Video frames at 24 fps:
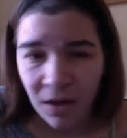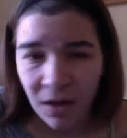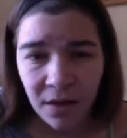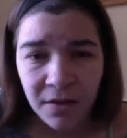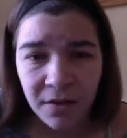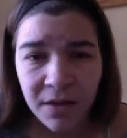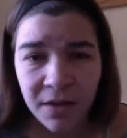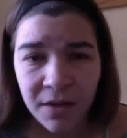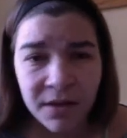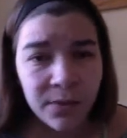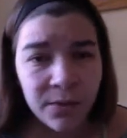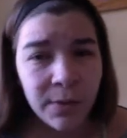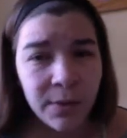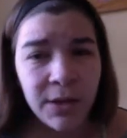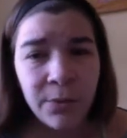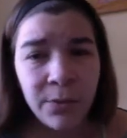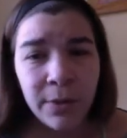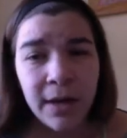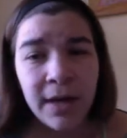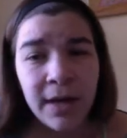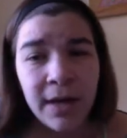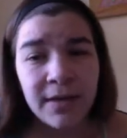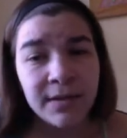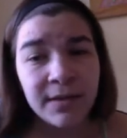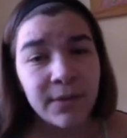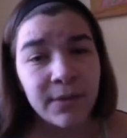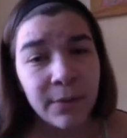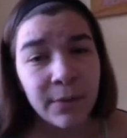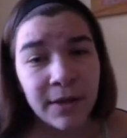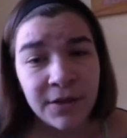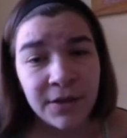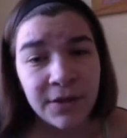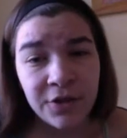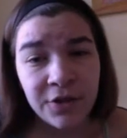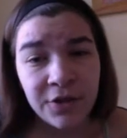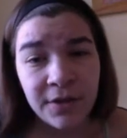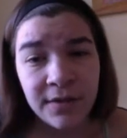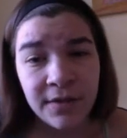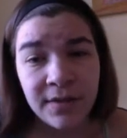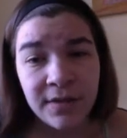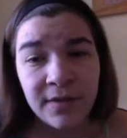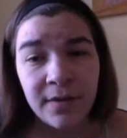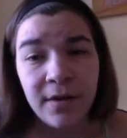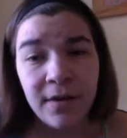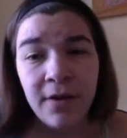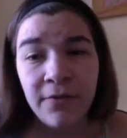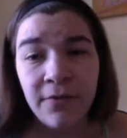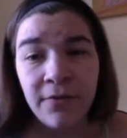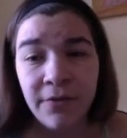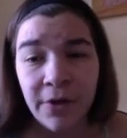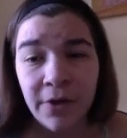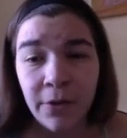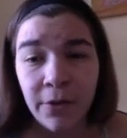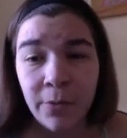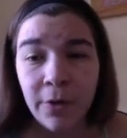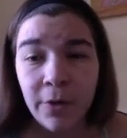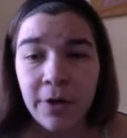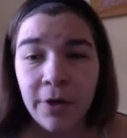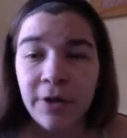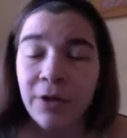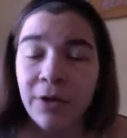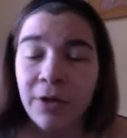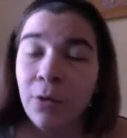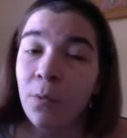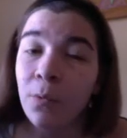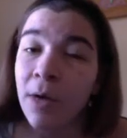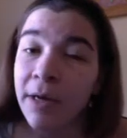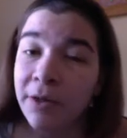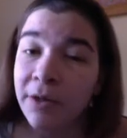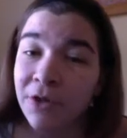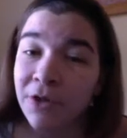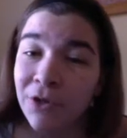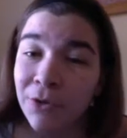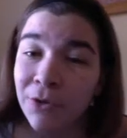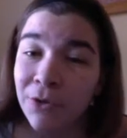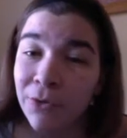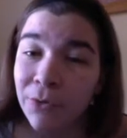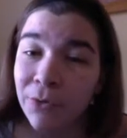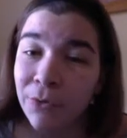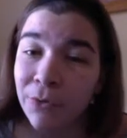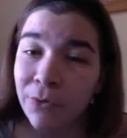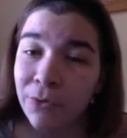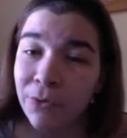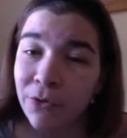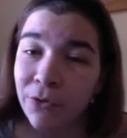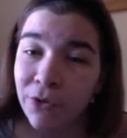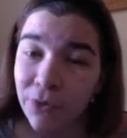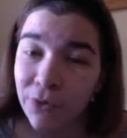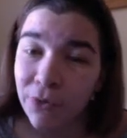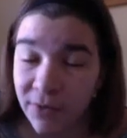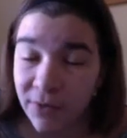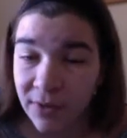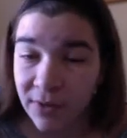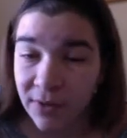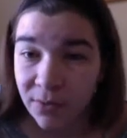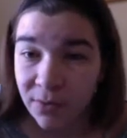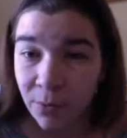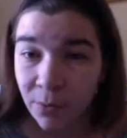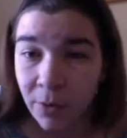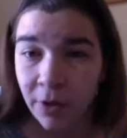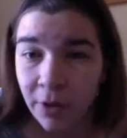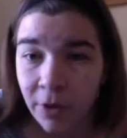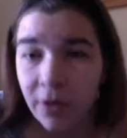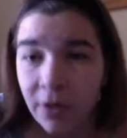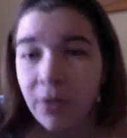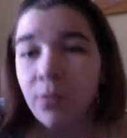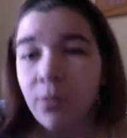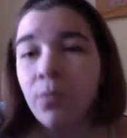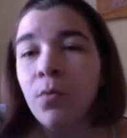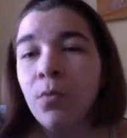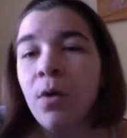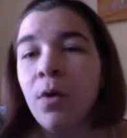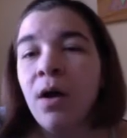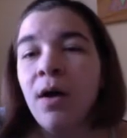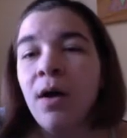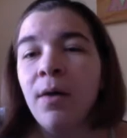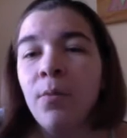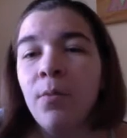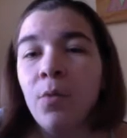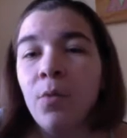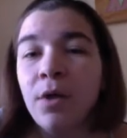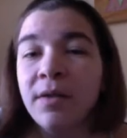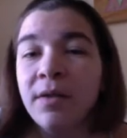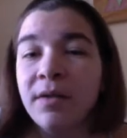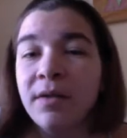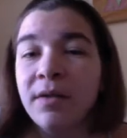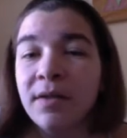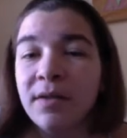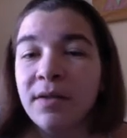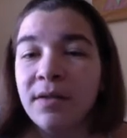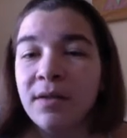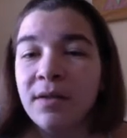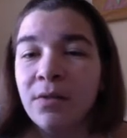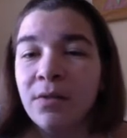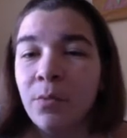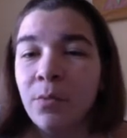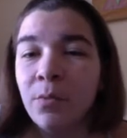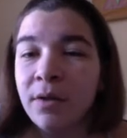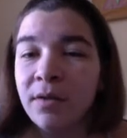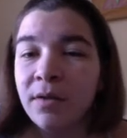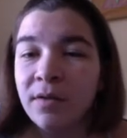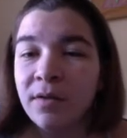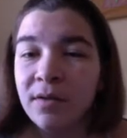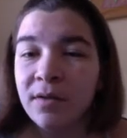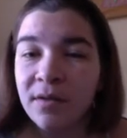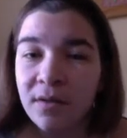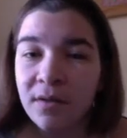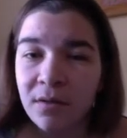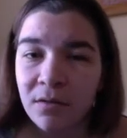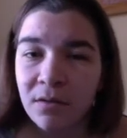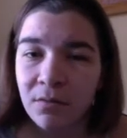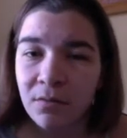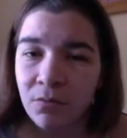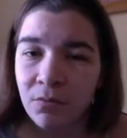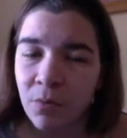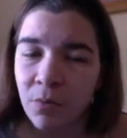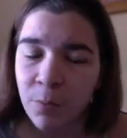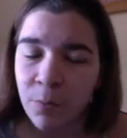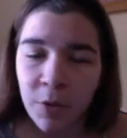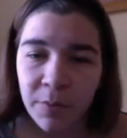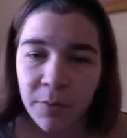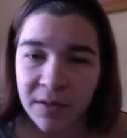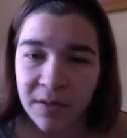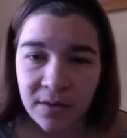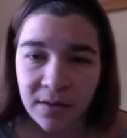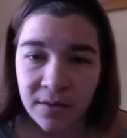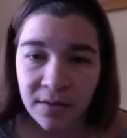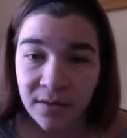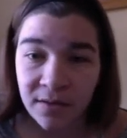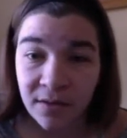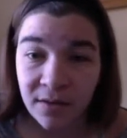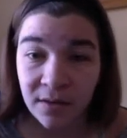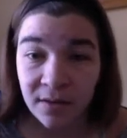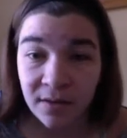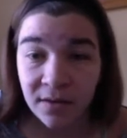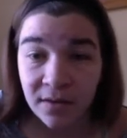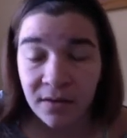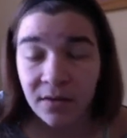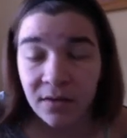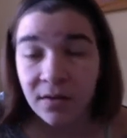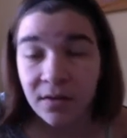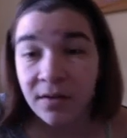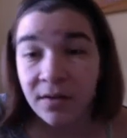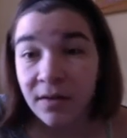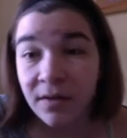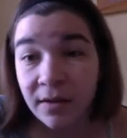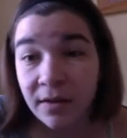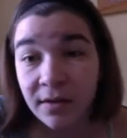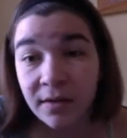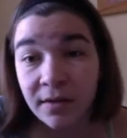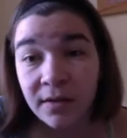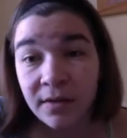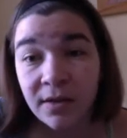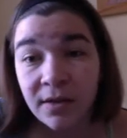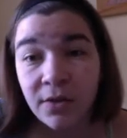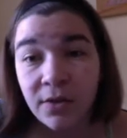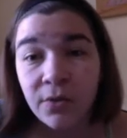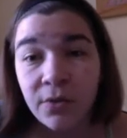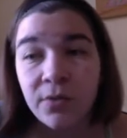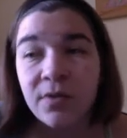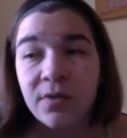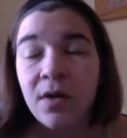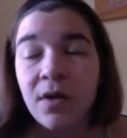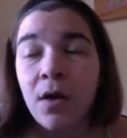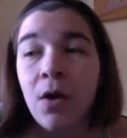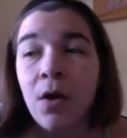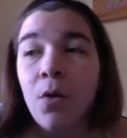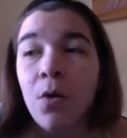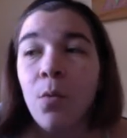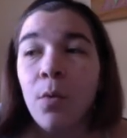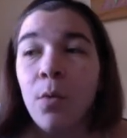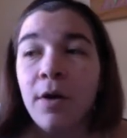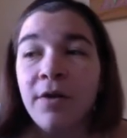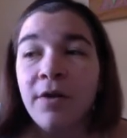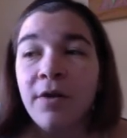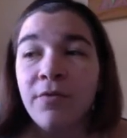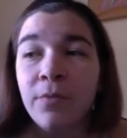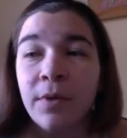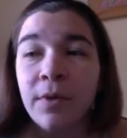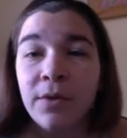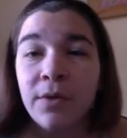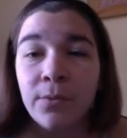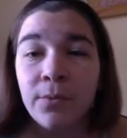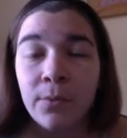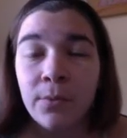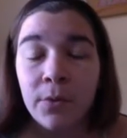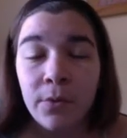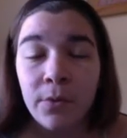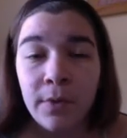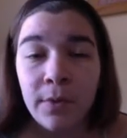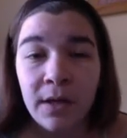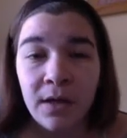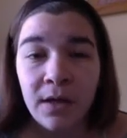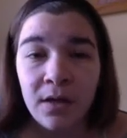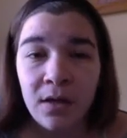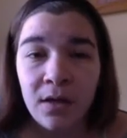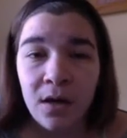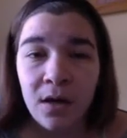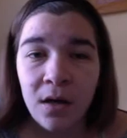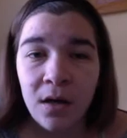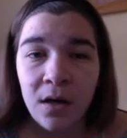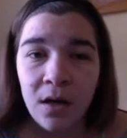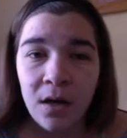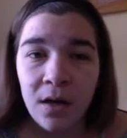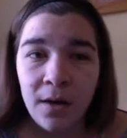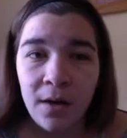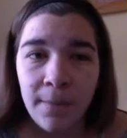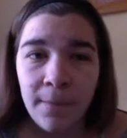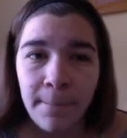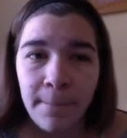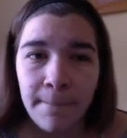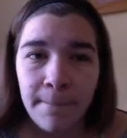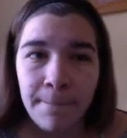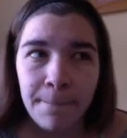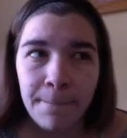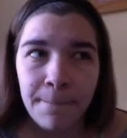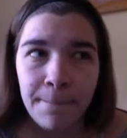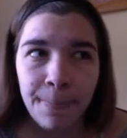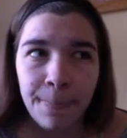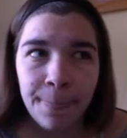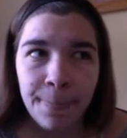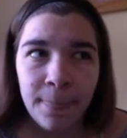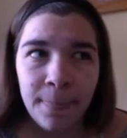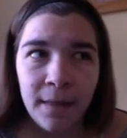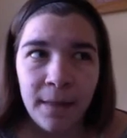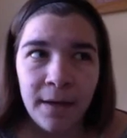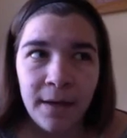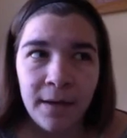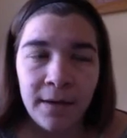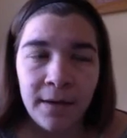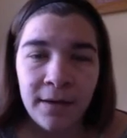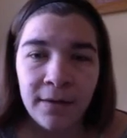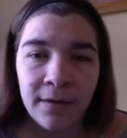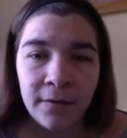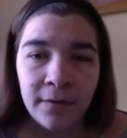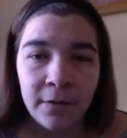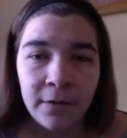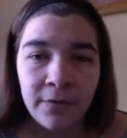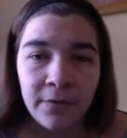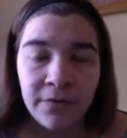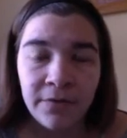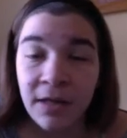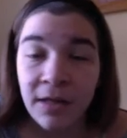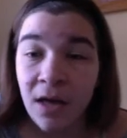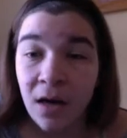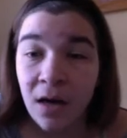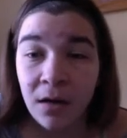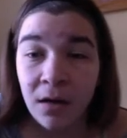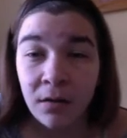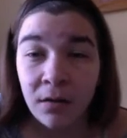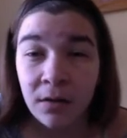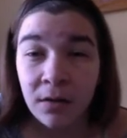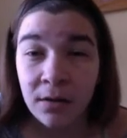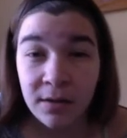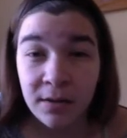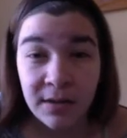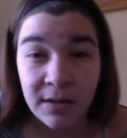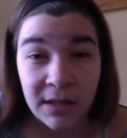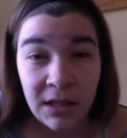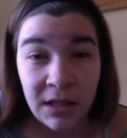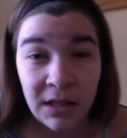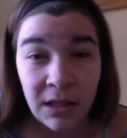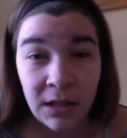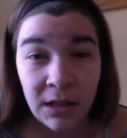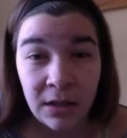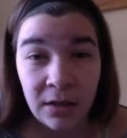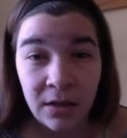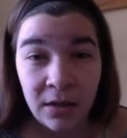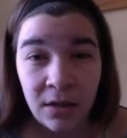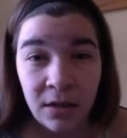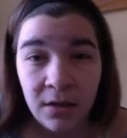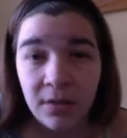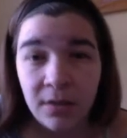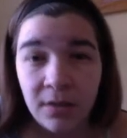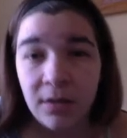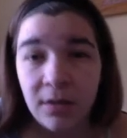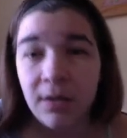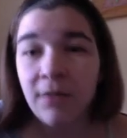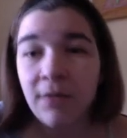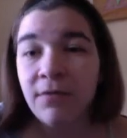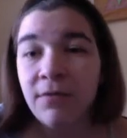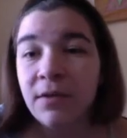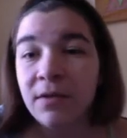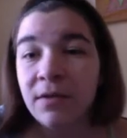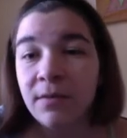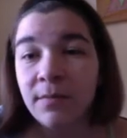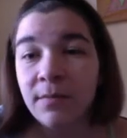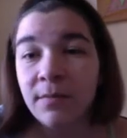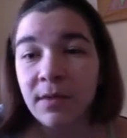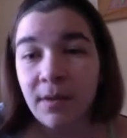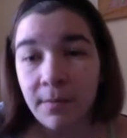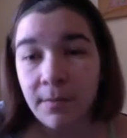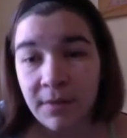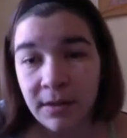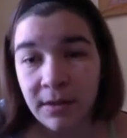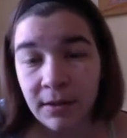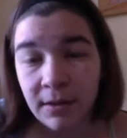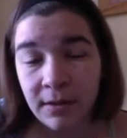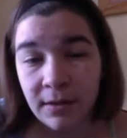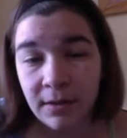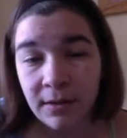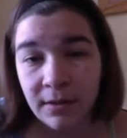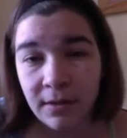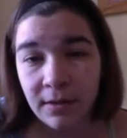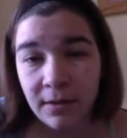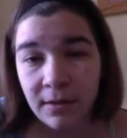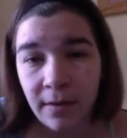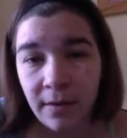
That's when you want to ask questions of their work. You know, why did you choose this word? What purpose does this sentence use? What if we threw in a little vignette, a little scene to give this some substance?